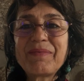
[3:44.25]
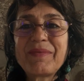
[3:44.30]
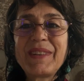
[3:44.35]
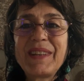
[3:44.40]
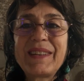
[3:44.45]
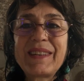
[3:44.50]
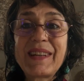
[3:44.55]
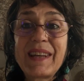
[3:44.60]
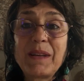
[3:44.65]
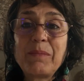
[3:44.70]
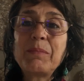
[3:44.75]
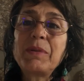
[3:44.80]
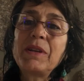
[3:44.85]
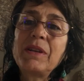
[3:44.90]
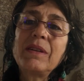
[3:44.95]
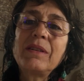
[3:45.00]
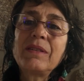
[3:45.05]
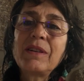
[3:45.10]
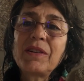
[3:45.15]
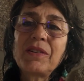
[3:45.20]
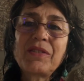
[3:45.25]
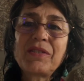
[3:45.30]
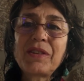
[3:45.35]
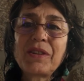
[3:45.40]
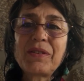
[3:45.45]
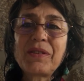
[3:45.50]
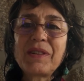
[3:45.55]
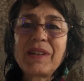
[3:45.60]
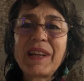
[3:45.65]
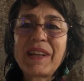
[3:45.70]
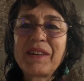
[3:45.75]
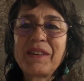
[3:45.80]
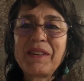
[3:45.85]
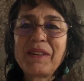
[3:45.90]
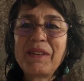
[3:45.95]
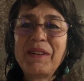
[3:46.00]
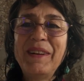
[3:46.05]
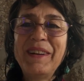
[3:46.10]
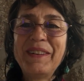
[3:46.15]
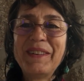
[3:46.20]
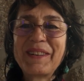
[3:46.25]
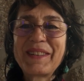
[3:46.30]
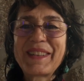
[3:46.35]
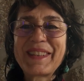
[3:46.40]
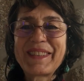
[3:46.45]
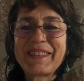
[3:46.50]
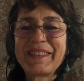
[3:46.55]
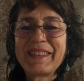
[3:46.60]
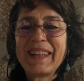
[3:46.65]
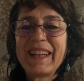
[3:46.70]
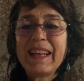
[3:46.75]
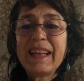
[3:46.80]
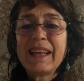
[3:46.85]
it can be not subtle at all also,